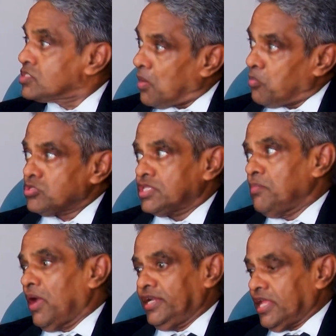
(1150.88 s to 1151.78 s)
Suppose he
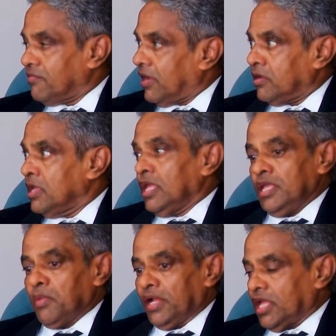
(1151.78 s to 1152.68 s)
might
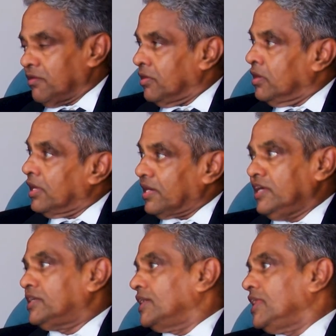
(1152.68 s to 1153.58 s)
have
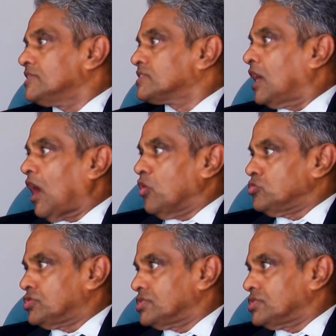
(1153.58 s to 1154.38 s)
rented in his house